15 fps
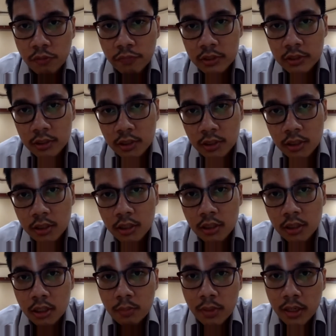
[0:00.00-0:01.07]
Professor.
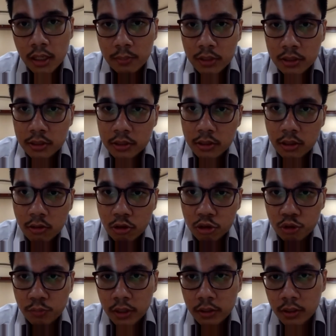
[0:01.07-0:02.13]
Uh, my name is
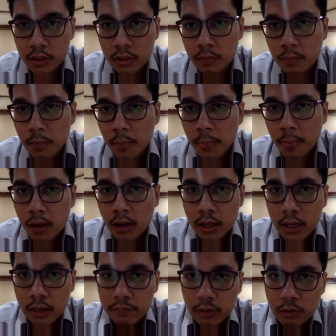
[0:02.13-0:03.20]
Rosemary. I
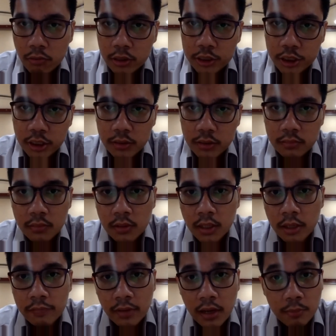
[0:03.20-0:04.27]
have a question.
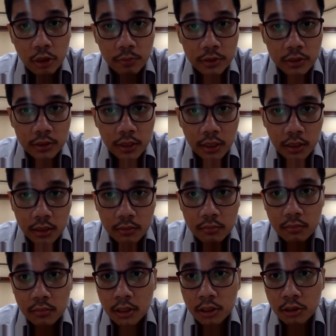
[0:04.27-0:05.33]
If I'm not
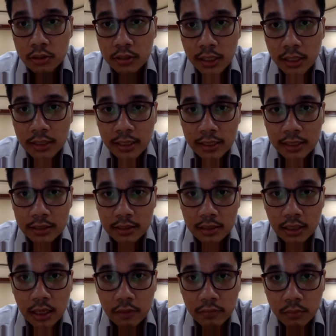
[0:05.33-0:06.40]
mistaken, you say that the
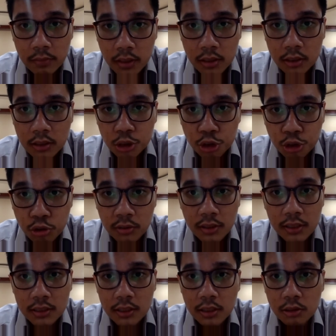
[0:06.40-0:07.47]
government should
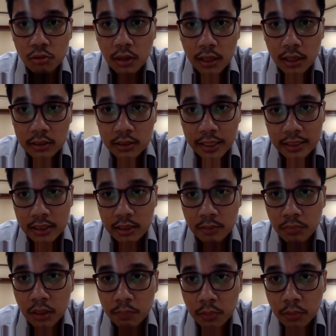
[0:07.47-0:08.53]
listen to us as a
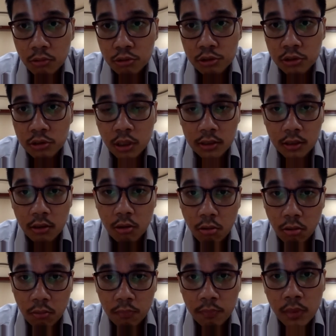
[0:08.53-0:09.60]
people who study
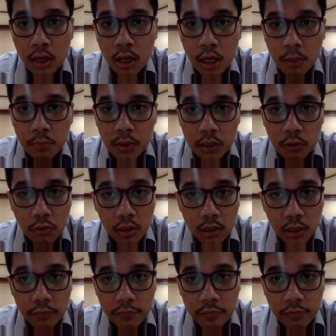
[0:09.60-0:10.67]
law. But what
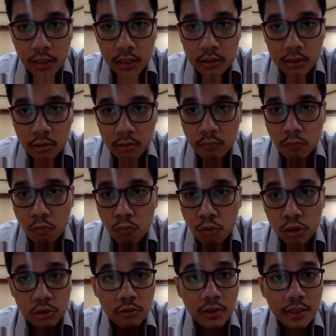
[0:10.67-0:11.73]
if they don't
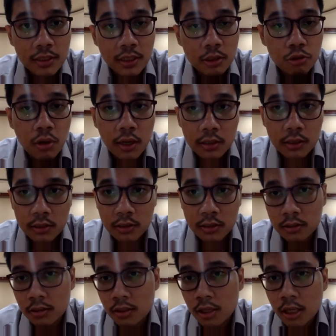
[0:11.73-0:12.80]
want to listen to
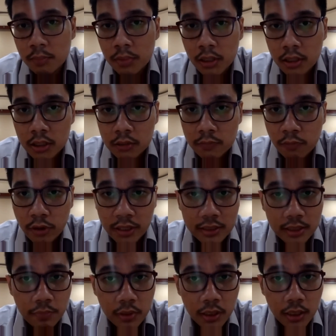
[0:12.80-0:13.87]
us? because for
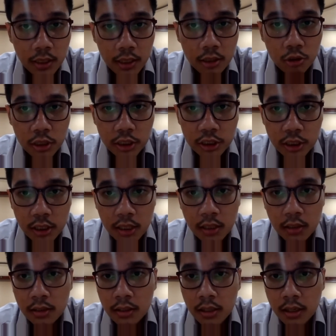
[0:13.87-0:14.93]
example in
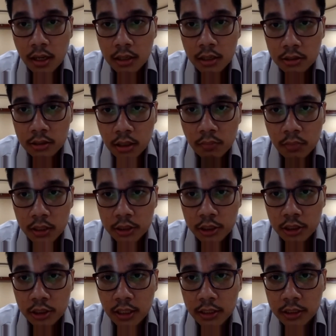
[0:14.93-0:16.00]
indonesia there are some
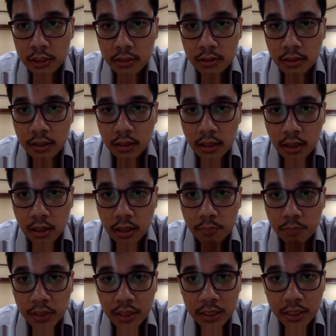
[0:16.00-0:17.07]
legislation that
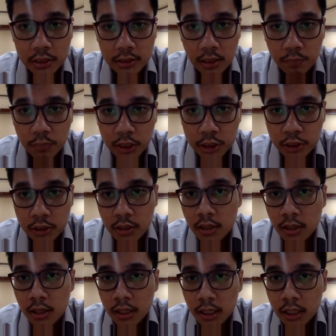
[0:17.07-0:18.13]
are being established
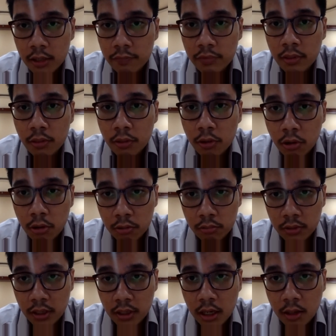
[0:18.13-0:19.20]
even
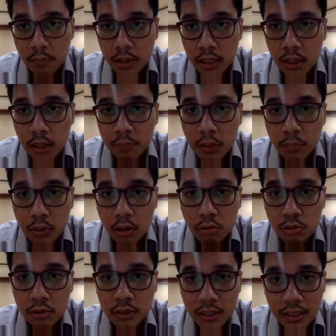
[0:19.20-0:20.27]
though there are many people
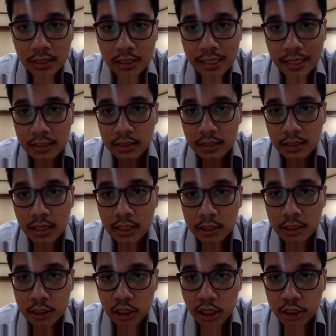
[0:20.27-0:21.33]
who think that the
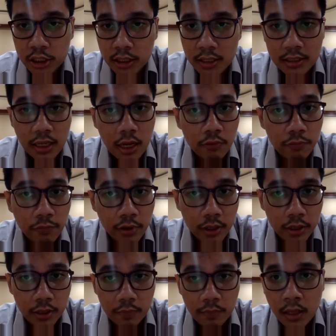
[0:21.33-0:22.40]
legislation is
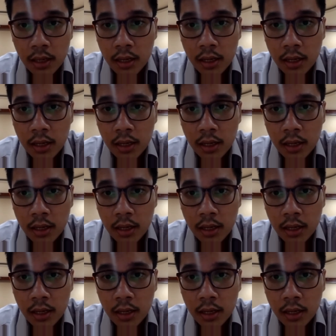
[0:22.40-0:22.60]
unfair